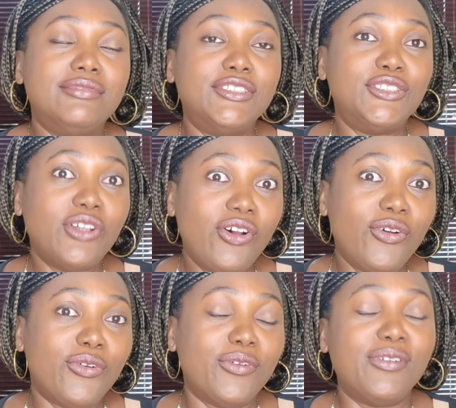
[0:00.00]

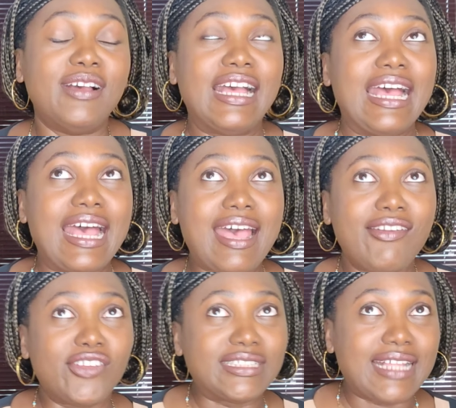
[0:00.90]
So
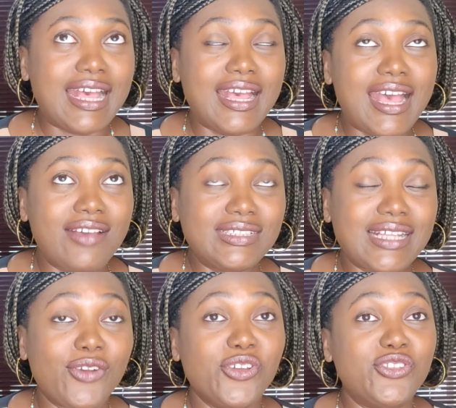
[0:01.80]
how is
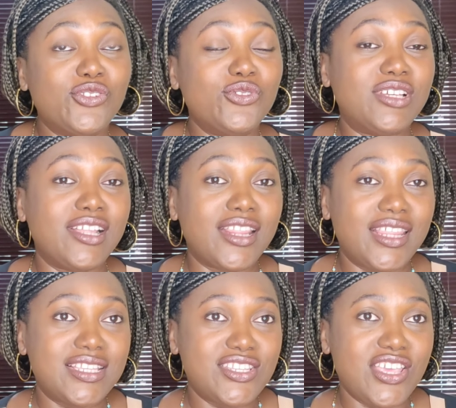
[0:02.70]
that going to look
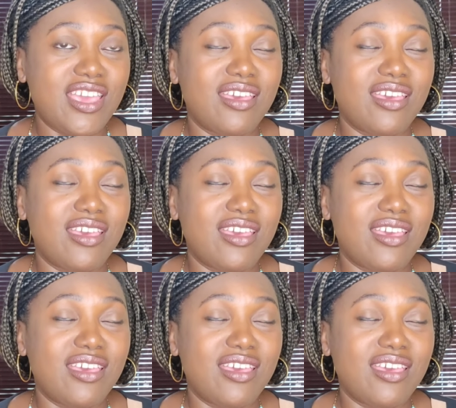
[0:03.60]
this